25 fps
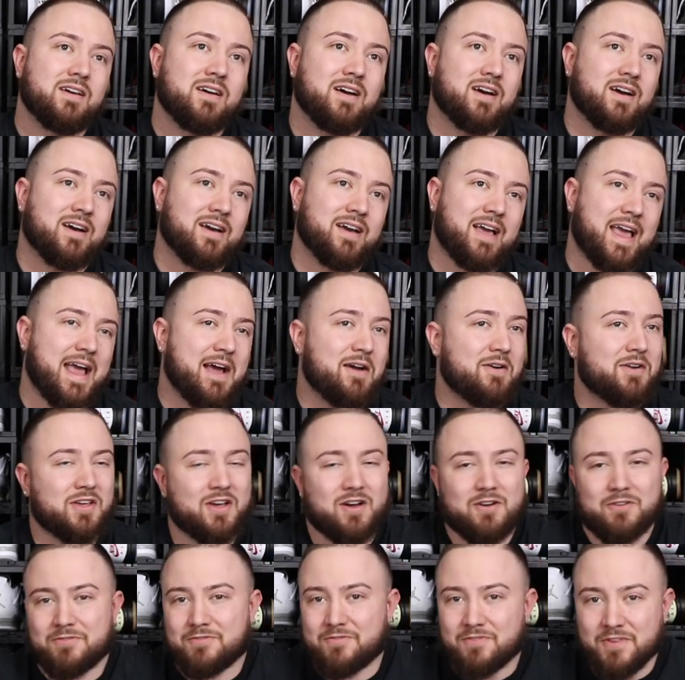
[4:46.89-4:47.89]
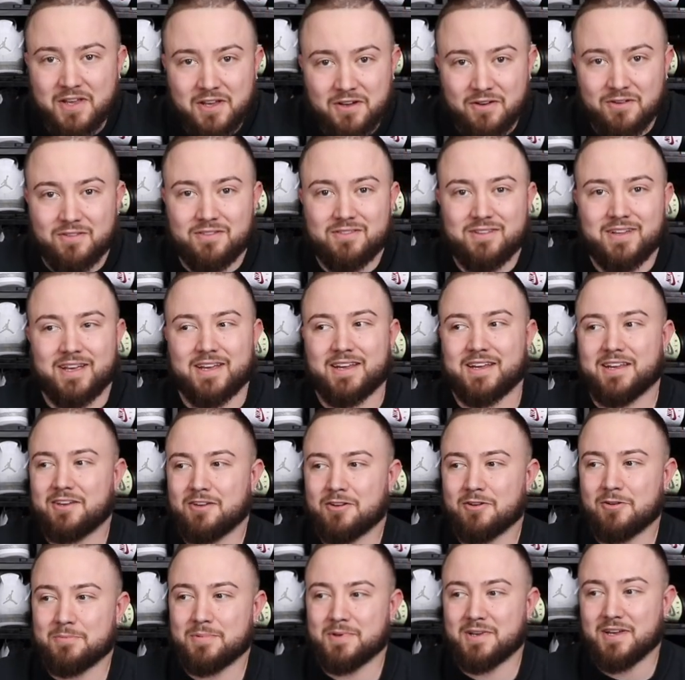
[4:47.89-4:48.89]
how do y'all feel? Like,
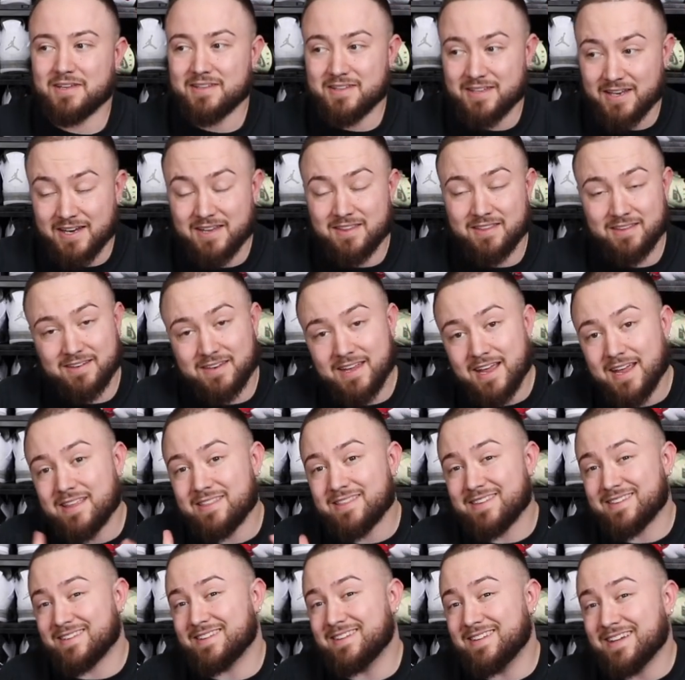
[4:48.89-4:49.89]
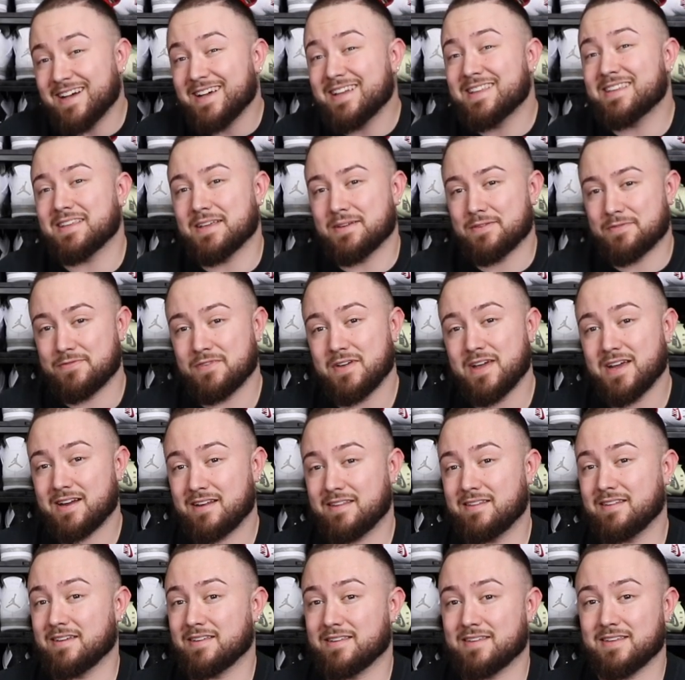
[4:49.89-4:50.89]
you know, because at the end of the day, this does
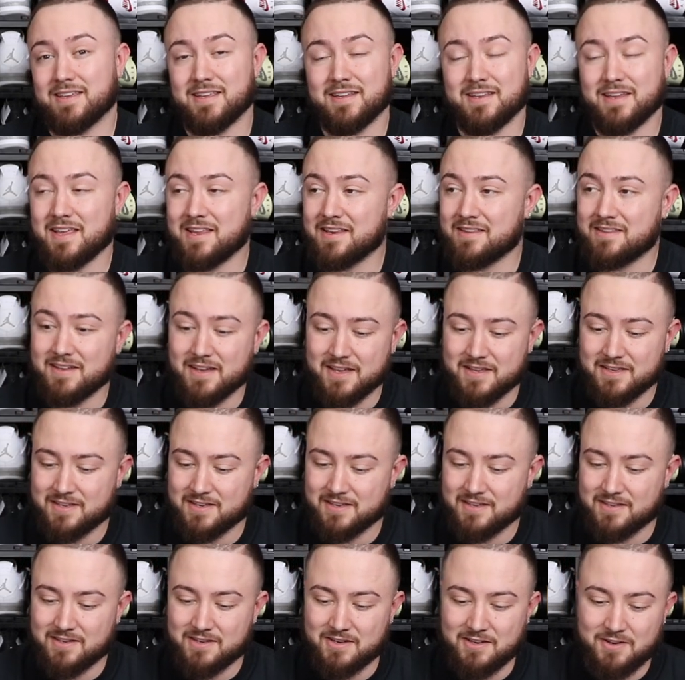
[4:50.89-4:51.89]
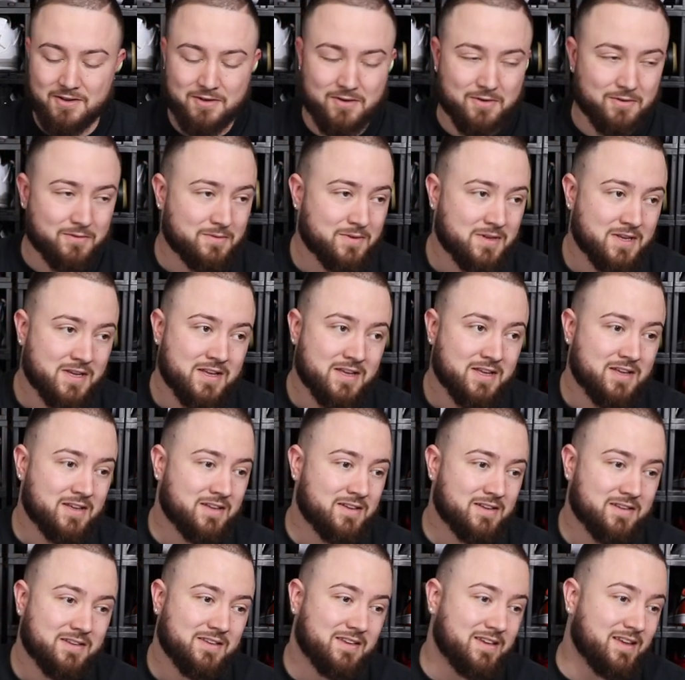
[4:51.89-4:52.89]
affect us. It doesn't, you know,
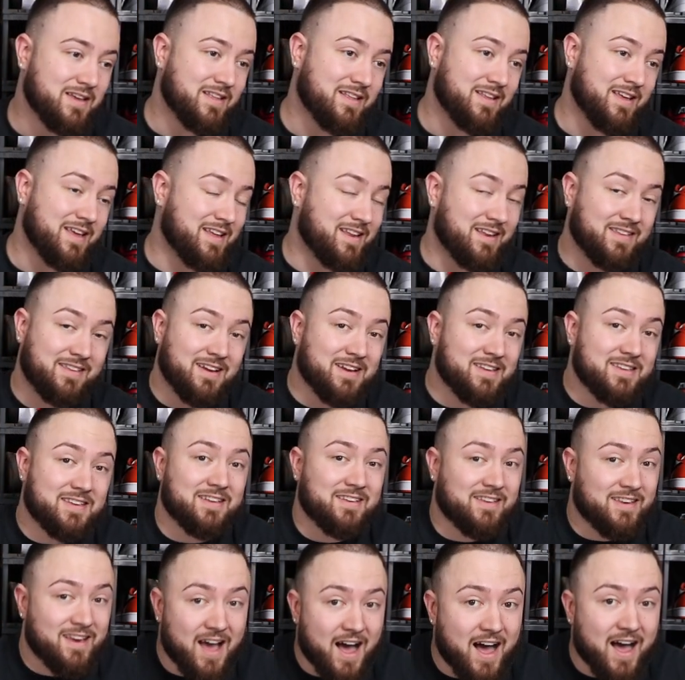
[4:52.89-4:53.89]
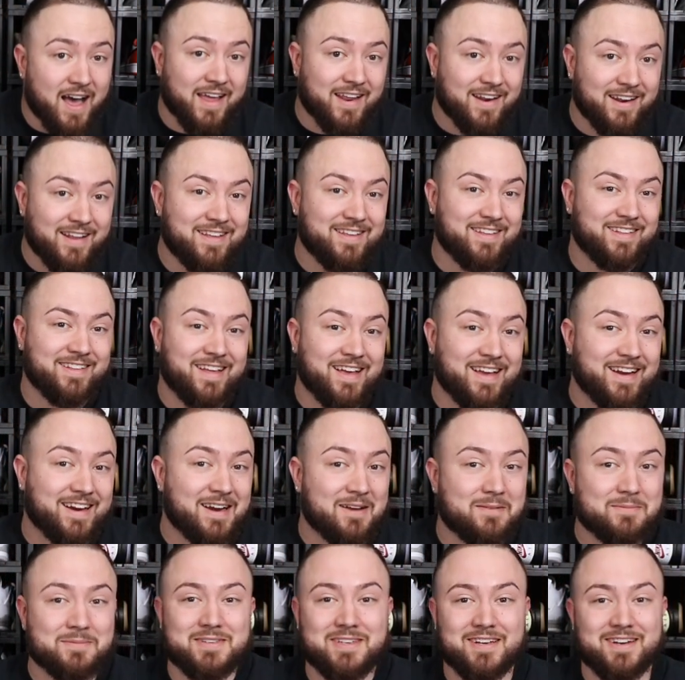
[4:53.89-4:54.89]
it doesn't not, like,
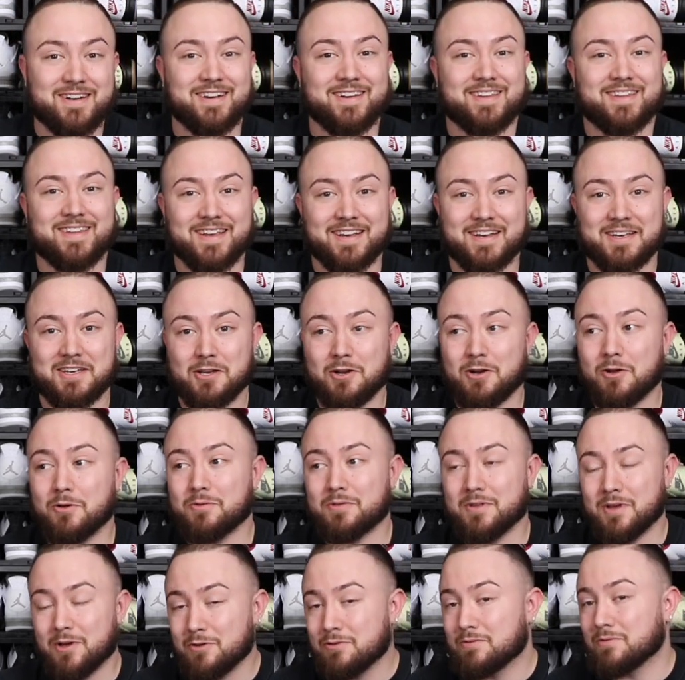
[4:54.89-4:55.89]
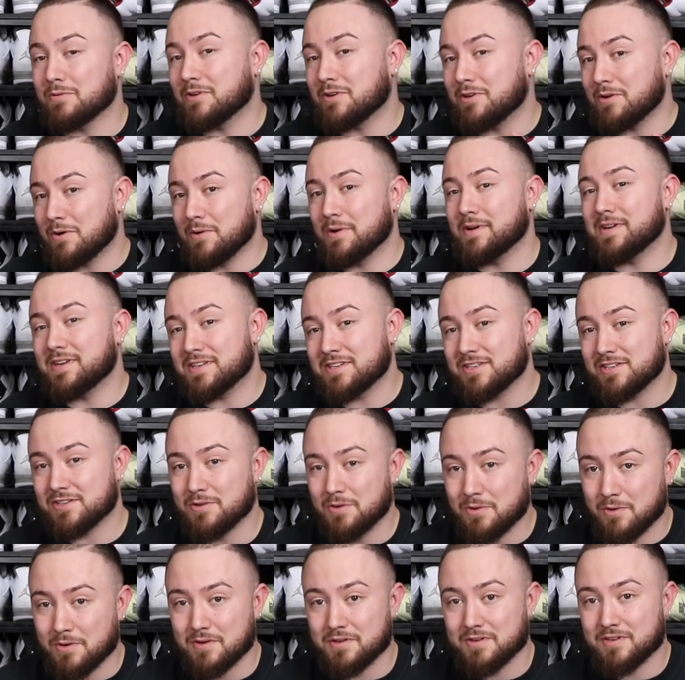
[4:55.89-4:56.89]
I'm serious, like, you know, those were going to
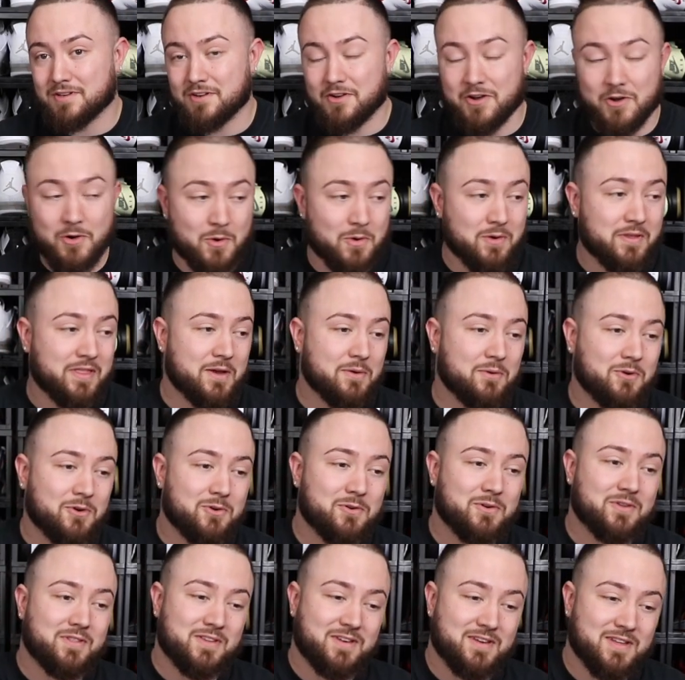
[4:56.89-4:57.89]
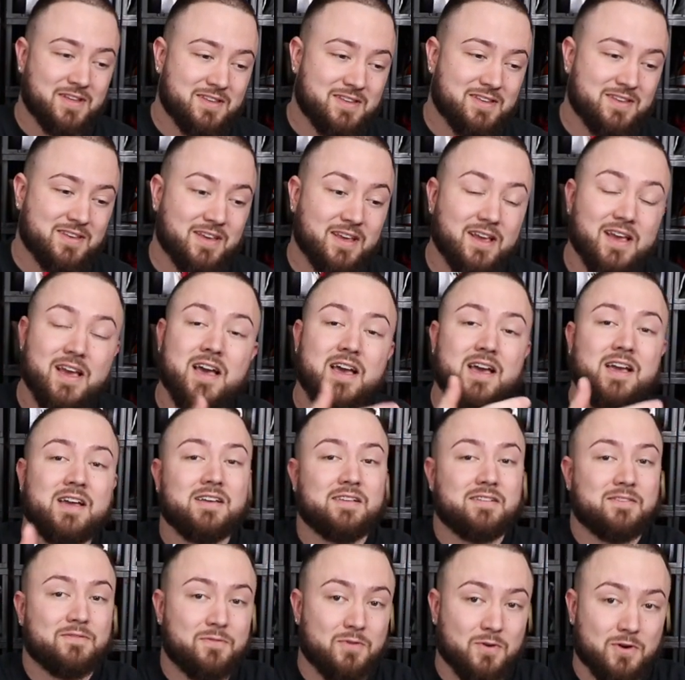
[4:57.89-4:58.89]
stores, or they were going to the DC
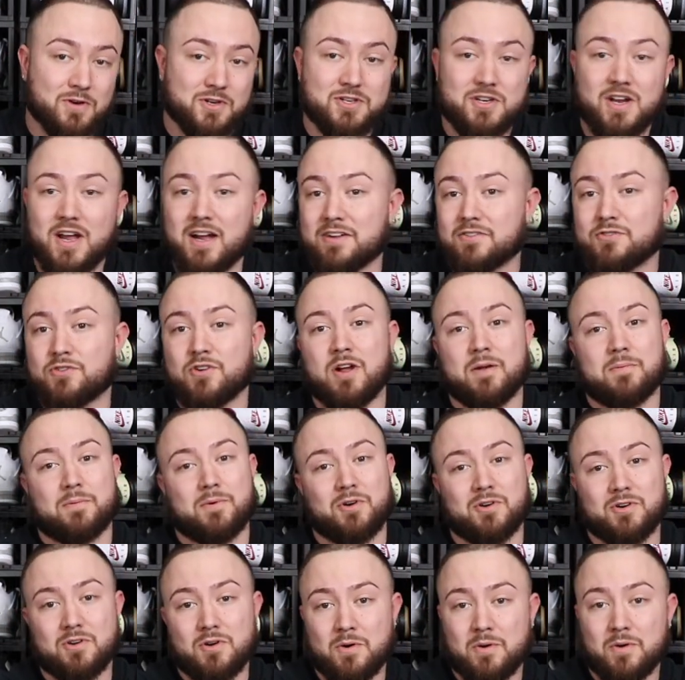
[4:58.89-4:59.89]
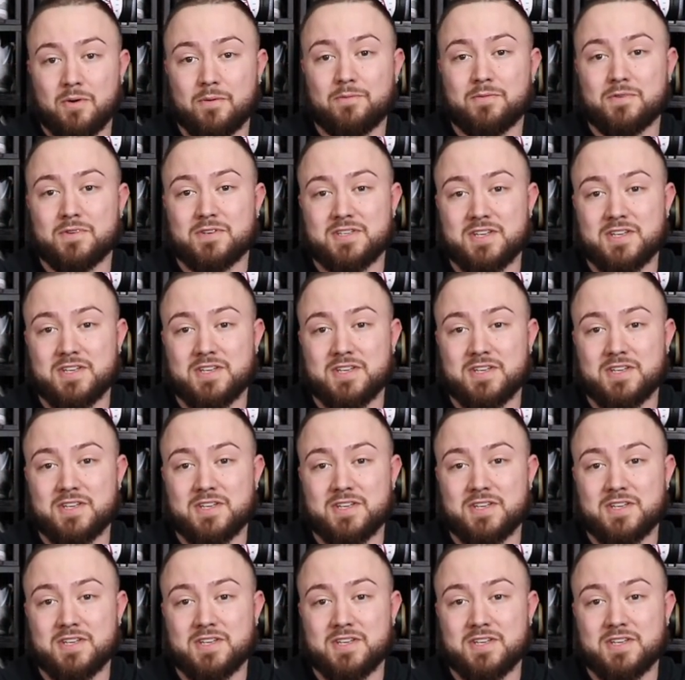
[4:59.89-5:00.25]
for a shock drop, or going for